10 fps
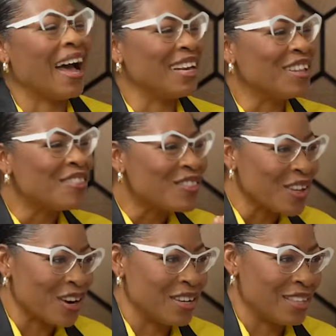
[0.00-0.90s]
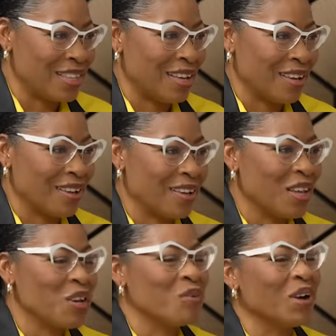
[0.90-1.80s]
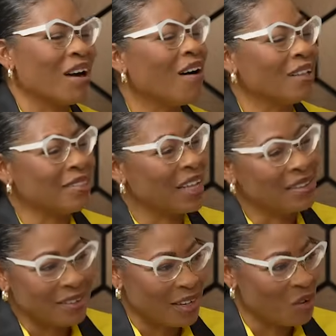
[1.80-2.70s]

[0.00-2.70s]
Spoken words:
And the third thing, we are authentic